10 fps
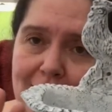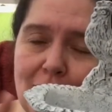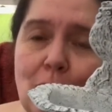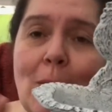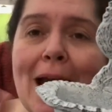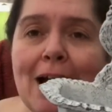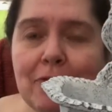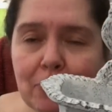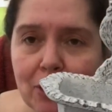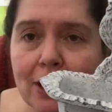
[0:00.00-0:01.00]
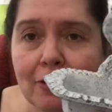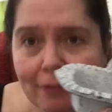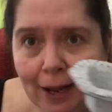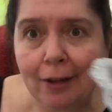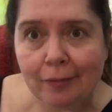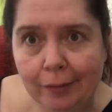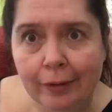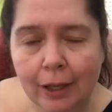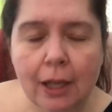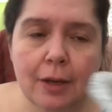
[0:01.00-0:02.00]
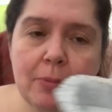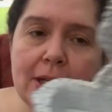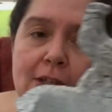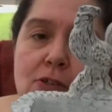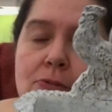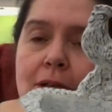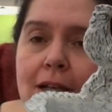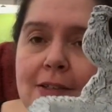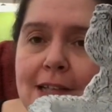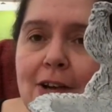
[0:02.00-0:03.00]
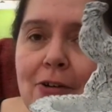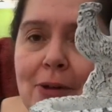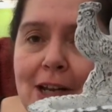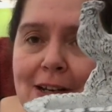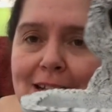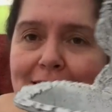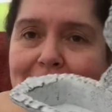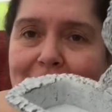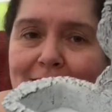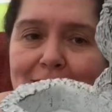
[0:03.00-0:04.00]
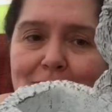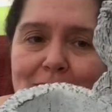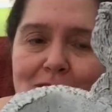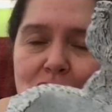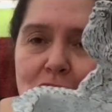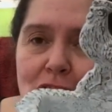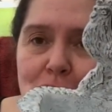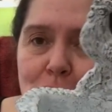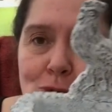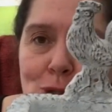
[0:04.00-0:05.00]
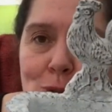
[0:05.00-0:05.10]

I don't have them running around, but I do decorate in uh, with chickens and